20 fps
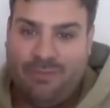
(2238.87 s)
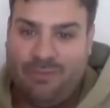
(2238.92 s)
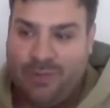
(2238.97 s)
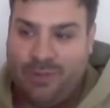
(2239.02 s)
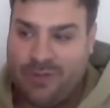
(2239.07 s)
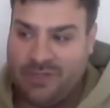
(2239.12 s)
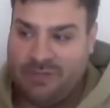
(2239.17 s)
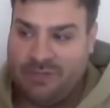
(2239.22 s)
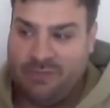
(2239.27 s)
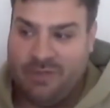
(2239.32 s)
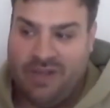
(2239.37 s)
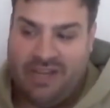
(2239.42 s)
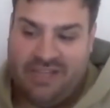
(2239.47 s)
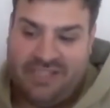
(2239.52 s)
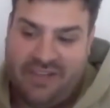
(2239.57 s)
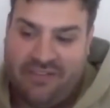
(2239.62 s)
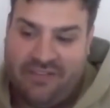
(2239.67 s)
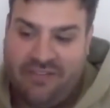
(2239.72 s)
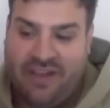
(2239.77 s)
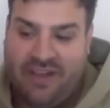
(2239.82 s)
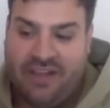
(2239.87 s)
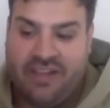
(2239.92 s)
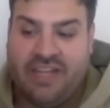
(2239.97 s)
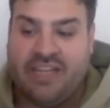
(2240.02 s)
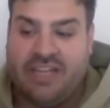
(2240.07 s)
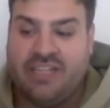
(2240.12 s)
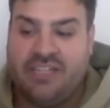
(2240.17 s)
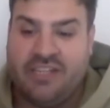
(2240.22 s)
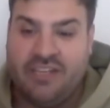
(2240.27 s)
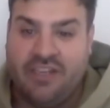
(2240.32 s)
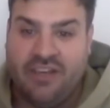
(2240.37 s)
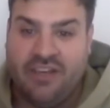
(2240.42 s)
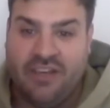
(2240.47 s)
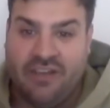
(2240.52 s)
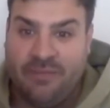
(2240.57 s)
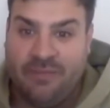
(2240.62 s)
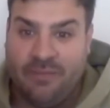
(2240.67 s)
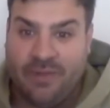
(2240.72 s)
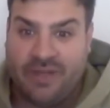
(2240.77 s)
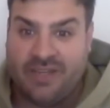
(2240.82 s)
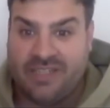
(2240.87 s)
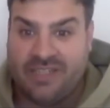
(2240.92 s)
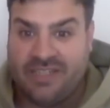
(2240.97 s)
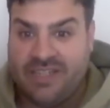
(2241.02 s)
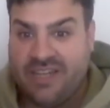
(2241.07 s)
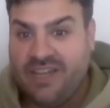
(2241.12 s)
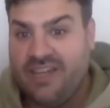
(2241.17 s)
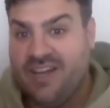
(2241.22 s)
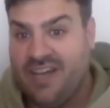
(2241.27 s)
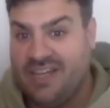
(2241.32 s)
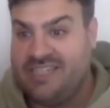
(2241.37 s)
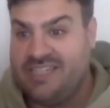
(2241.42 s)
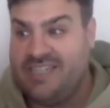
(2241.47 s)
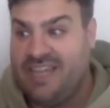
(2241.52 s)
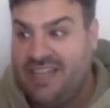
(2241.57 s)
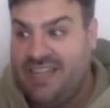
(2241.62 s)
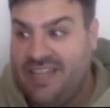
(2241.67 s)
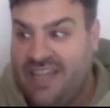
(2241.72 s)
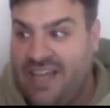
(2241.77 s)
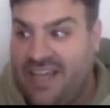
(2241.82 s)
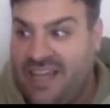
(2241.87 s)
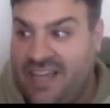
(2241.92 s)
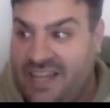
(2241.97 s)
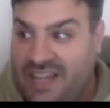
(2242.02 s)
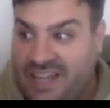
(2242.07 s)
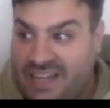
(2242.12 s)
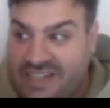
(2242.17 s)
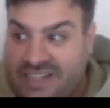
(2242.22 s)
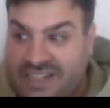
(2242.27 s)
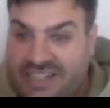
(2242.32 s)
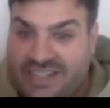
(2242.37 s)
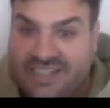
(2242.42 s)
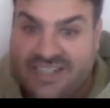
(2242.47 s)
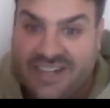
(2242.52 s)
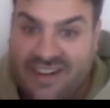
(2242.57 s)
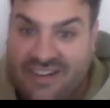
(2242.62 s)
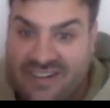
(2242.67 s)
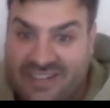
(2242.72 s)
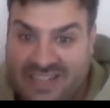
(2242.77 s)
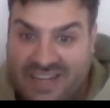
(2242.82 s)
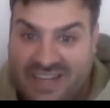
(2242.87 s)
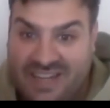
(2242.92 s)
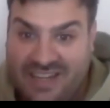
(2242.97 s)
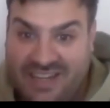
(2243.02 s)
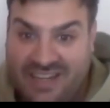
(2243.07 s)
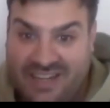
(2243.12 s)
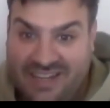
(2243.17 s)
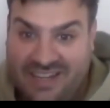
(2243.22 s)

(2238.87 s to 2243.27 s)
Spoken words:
putting myself out there to you, because I sat there and I was like,